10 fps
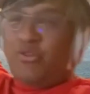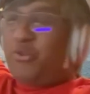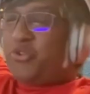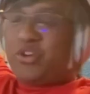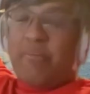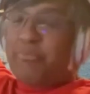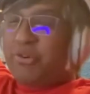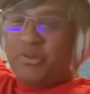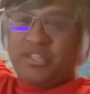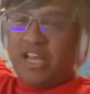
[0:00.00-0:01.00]
You should not
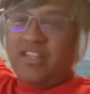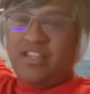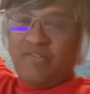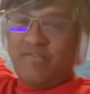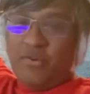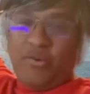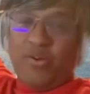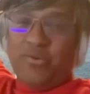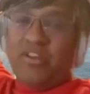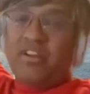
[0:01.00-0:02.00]
produce anything of your
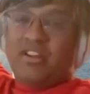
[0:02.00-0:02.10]
own.